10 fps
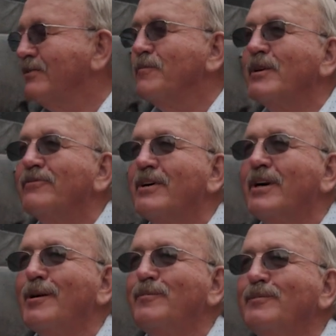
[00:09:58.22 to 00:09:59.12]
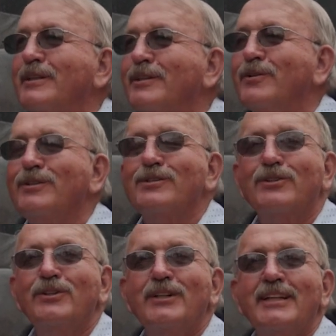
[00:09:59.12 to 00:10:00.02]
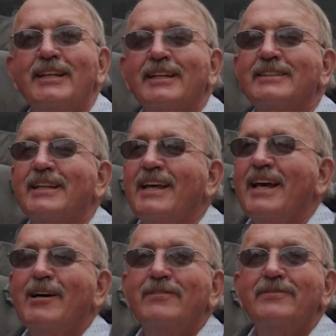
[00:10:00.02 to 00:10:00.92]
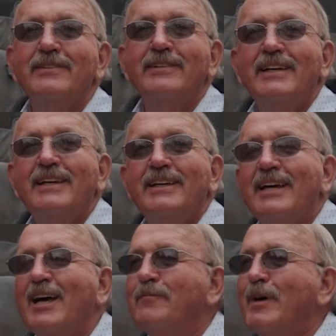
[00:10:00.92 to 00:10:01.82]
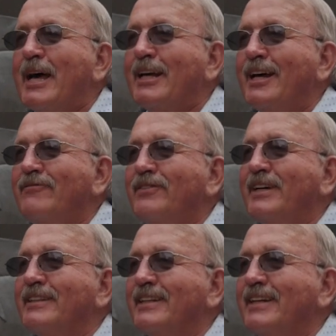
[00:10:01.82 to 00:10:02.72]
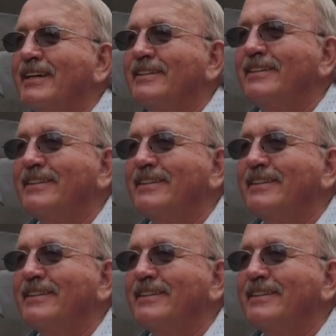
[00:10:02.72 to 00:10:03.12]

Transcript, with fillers: from the farm to go to school the next day how bad I felt that I